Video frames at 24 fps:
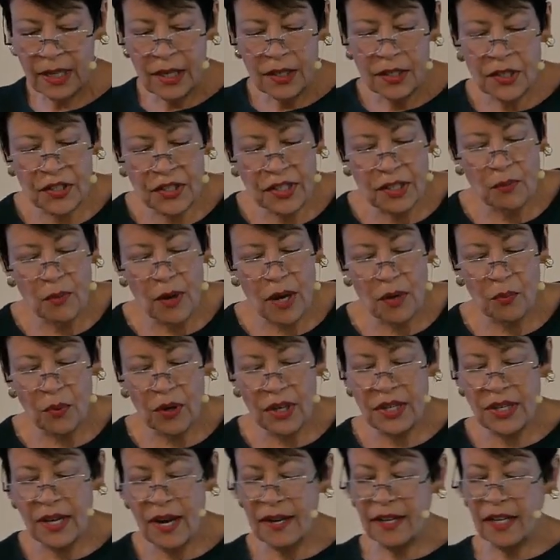You see, when
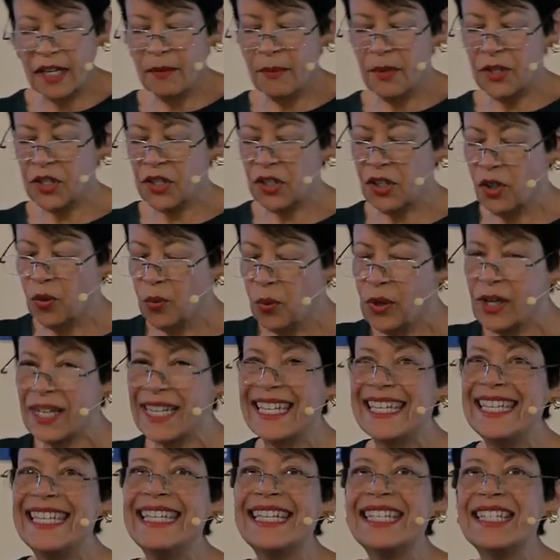we're young and immature, we're
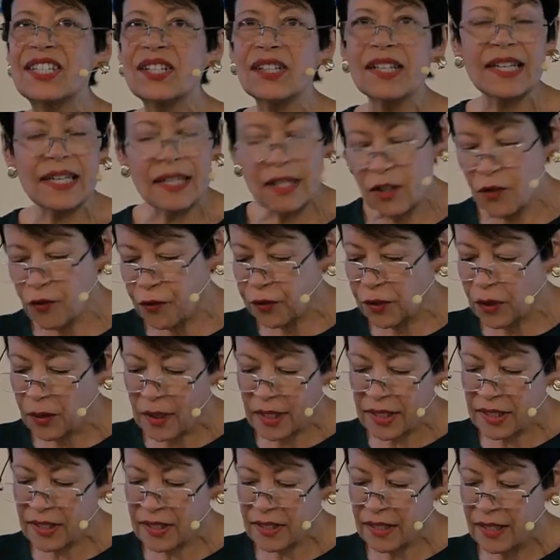easily
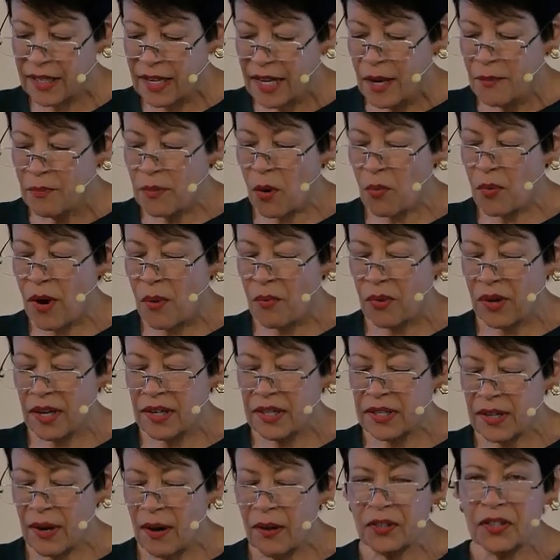influenced. But when we're
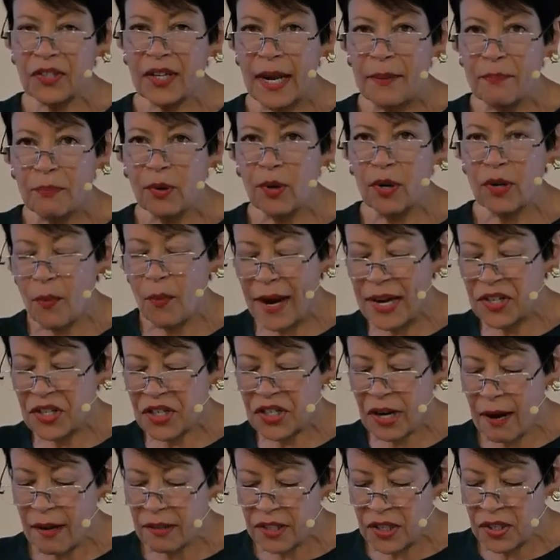adults and put away
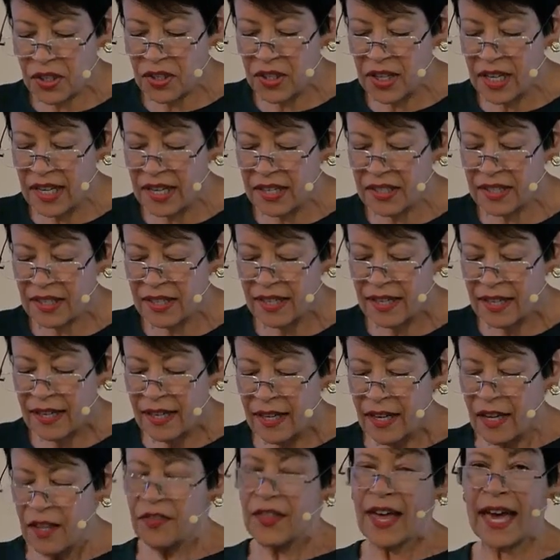childish things,
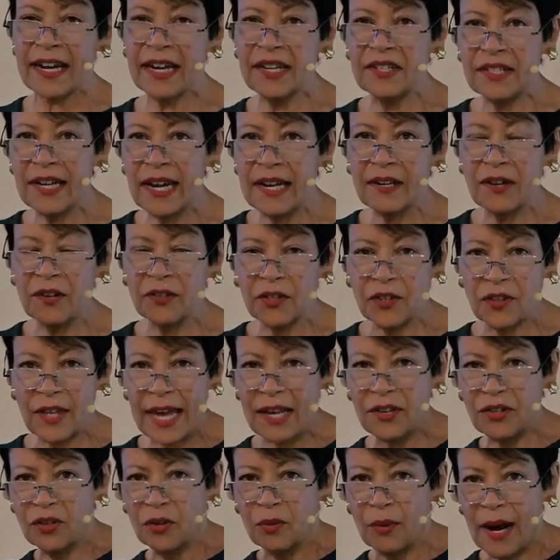that entails,
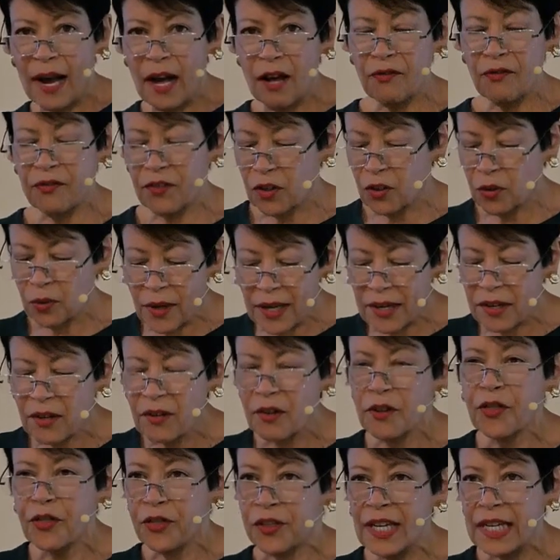thank you, Ralph,
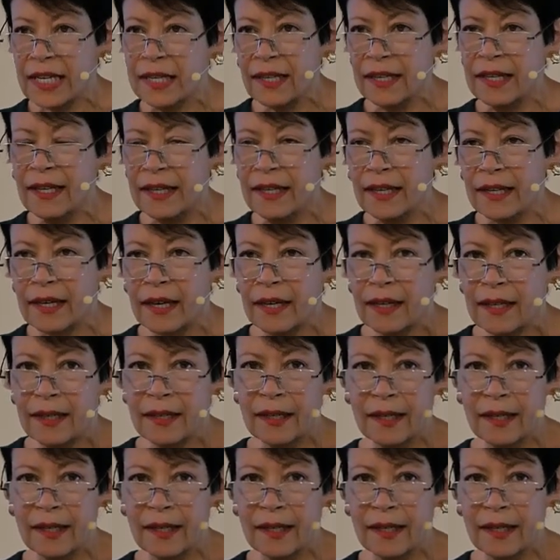critical thinking.